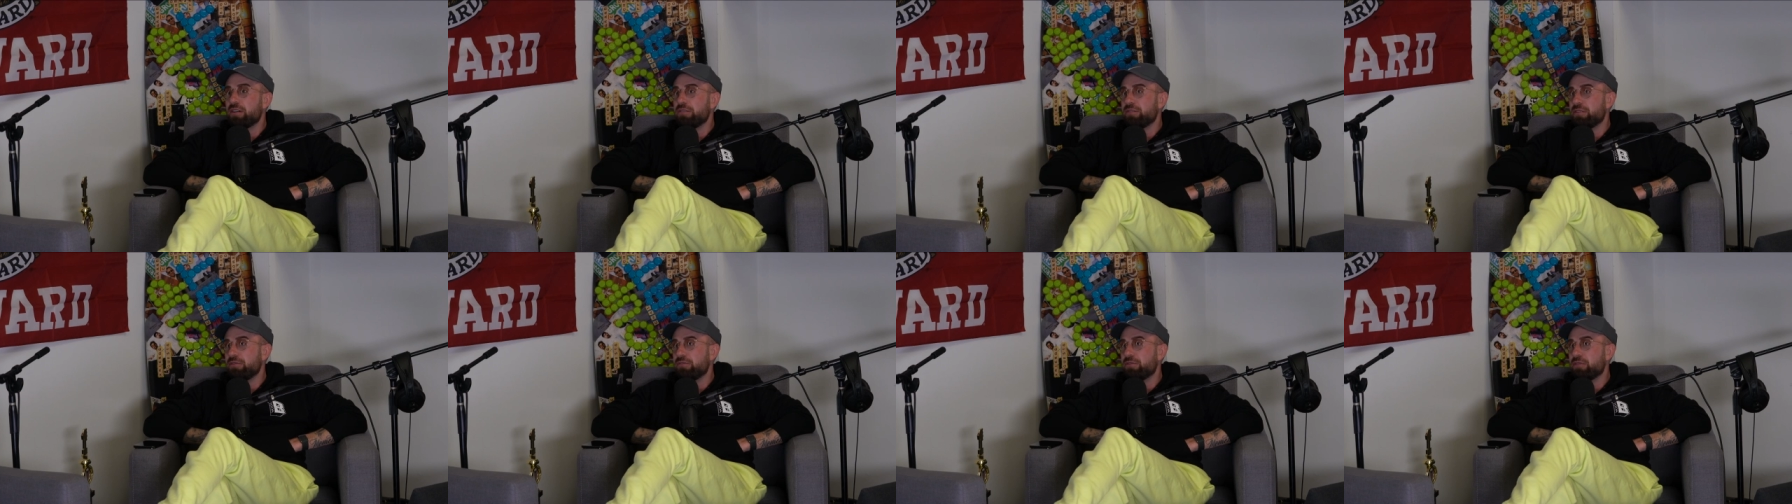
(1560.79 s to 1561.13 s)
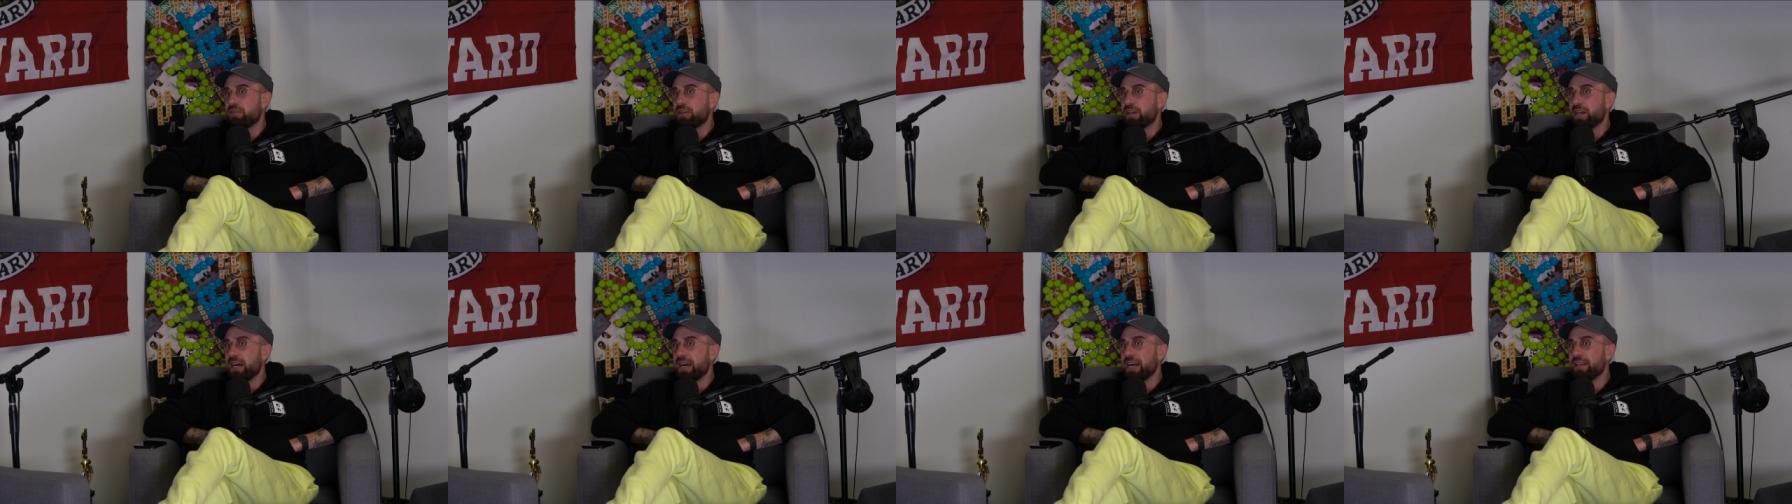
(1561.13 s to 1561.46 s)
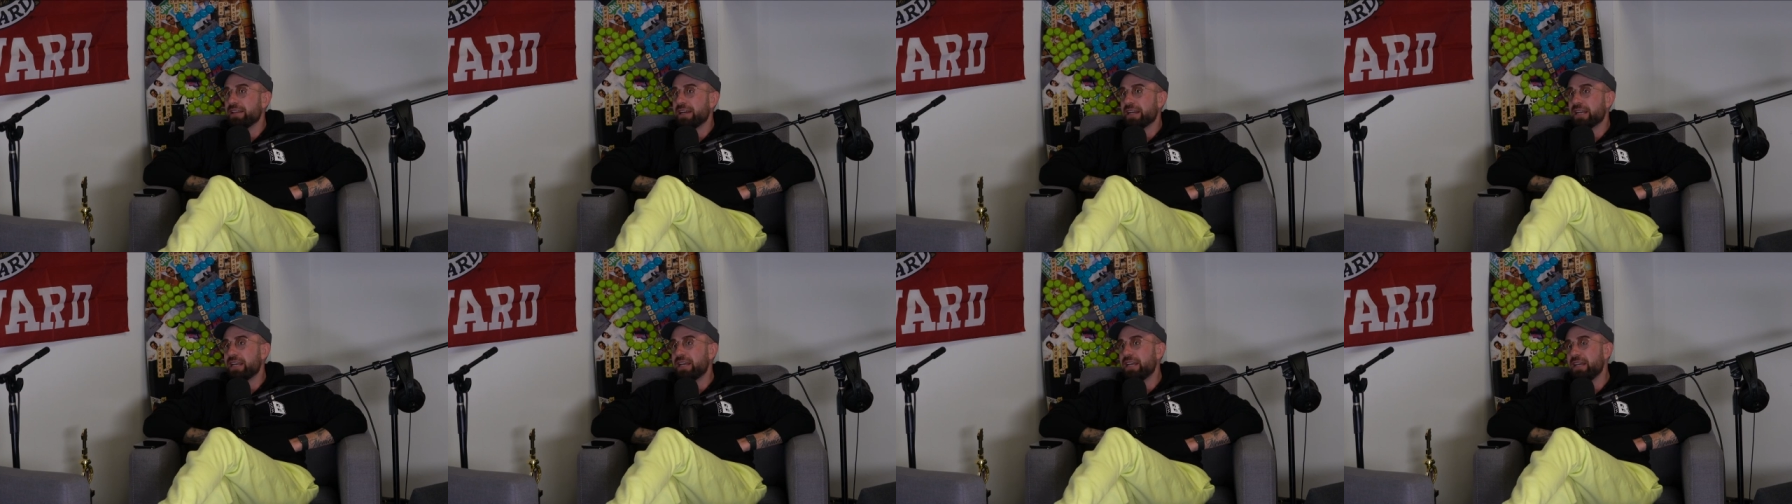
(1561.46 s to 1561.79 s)
of Euphoria,
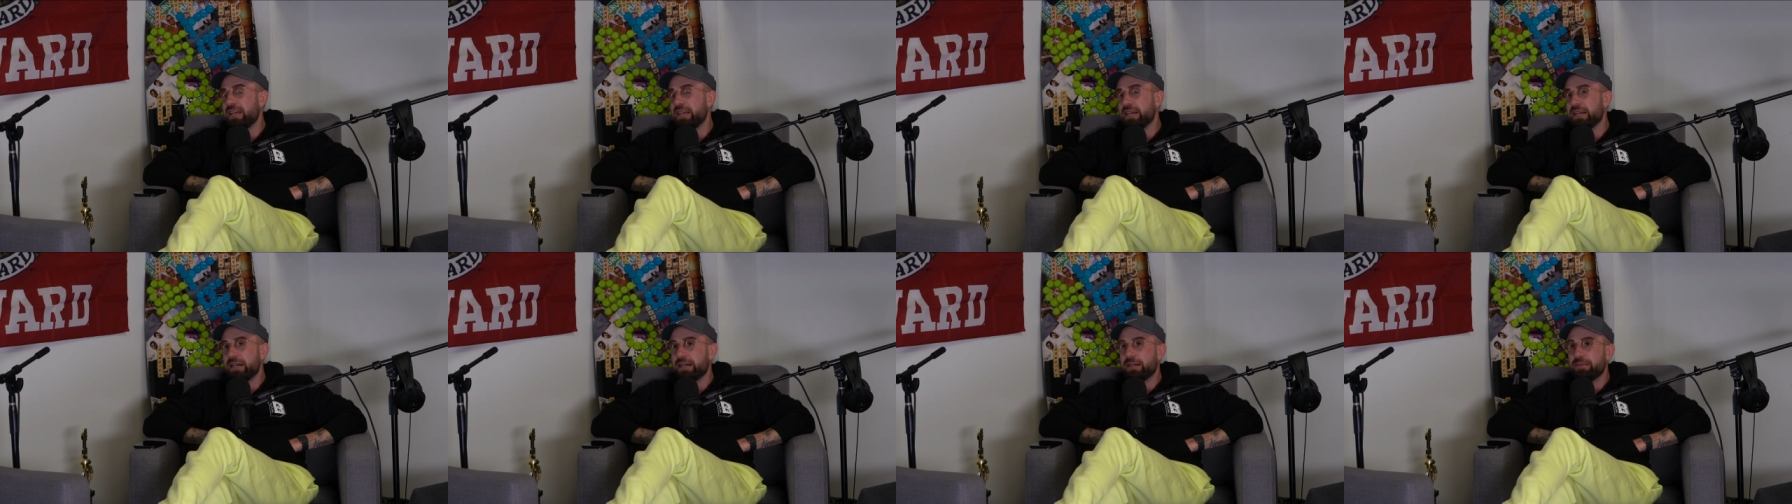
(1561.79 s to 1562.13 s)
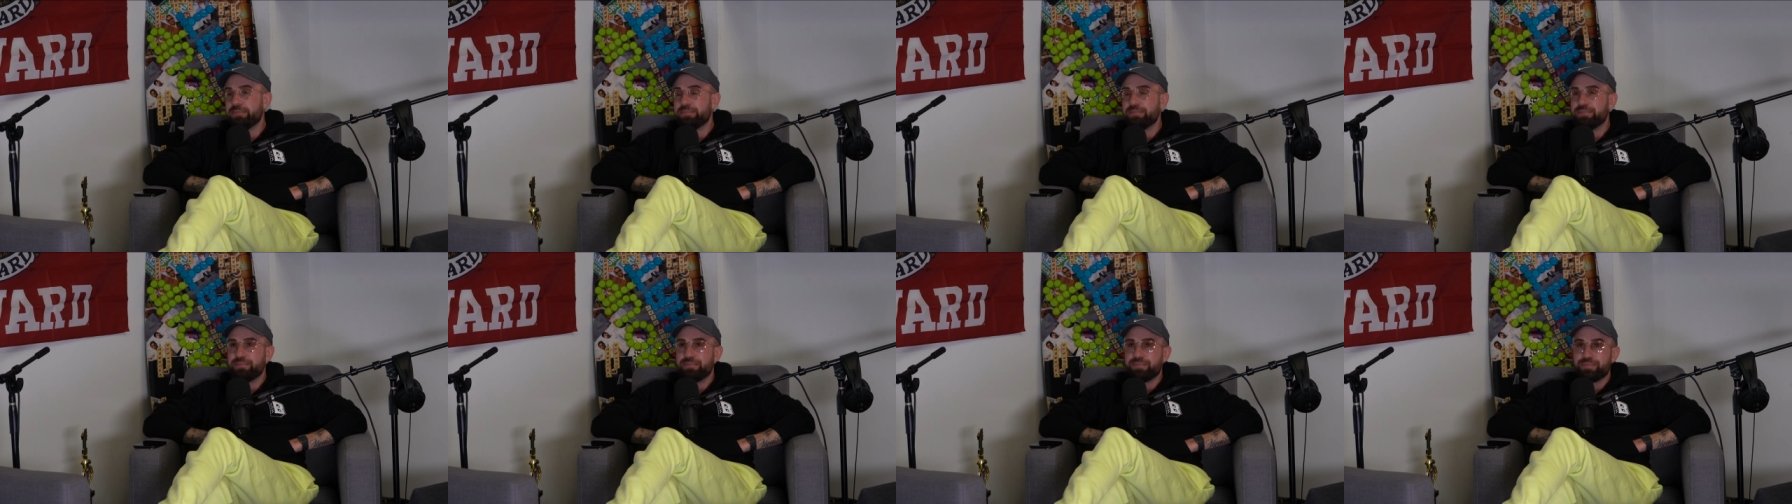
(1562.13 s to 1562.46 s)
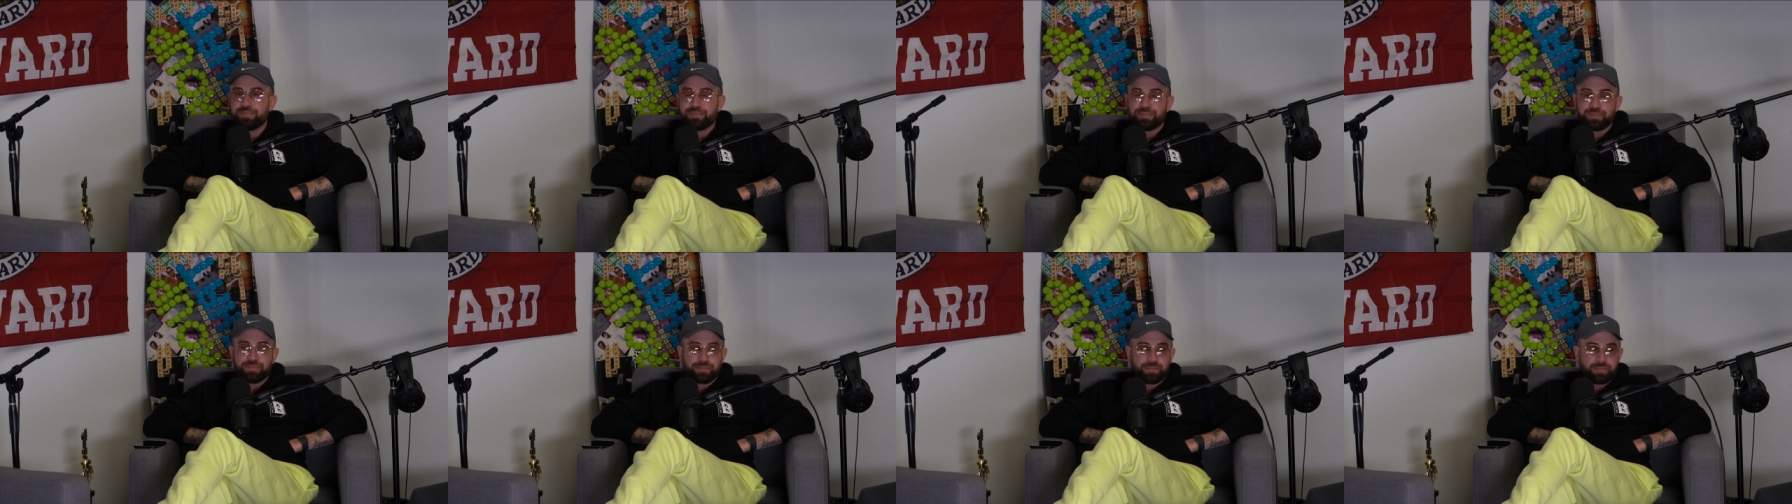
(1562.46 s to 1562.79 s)
and like he um
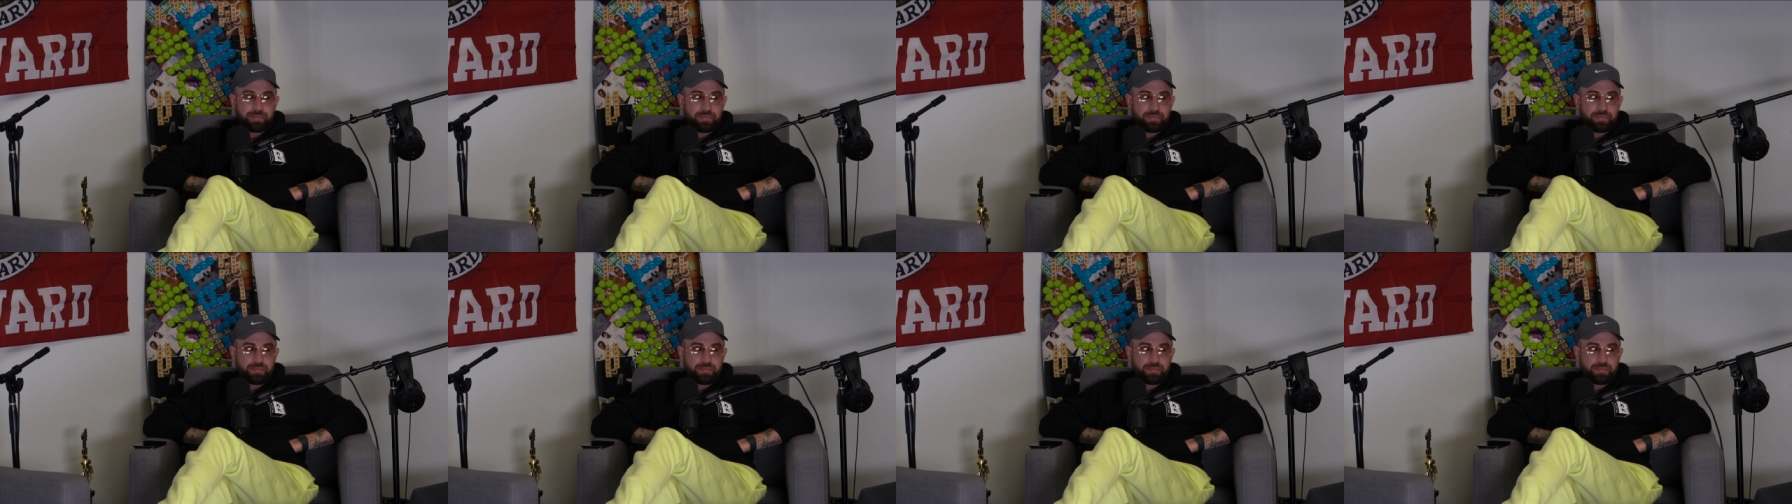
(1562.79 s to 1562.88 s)
he's